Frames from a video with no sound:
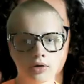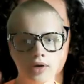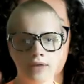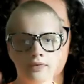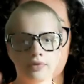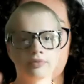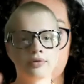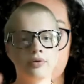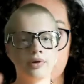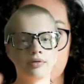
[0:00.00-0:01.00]

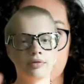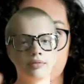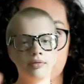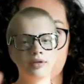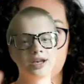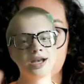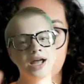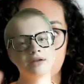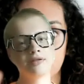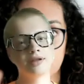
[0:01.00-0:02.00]
Grievers going through the
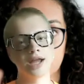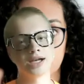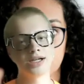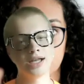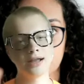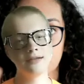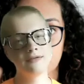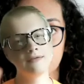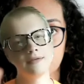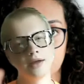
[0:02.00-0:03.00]
denial stage tend to
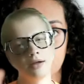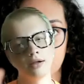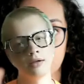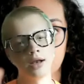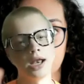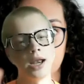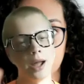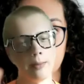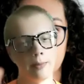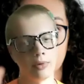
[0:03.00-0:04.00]
feel
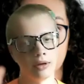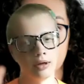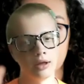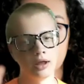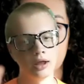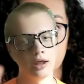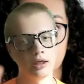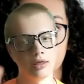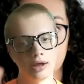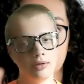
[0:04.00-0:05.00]
numb.
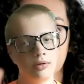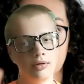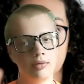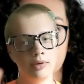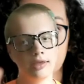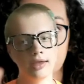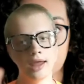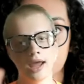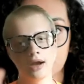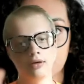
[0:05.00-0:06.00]
They do what they
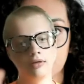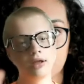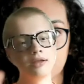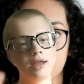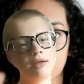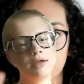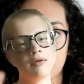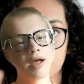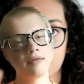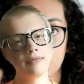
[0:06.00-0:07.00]
can to
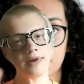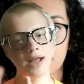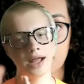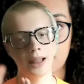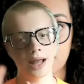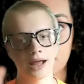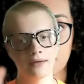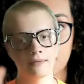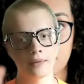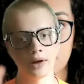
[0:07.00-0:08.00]
continue everyday
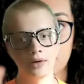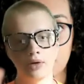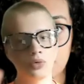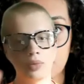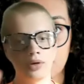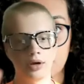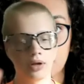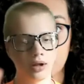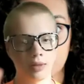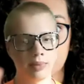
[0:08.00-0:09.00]
life and don't want to
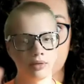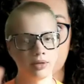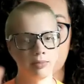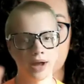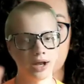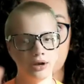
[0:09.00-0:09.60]
talk about the bad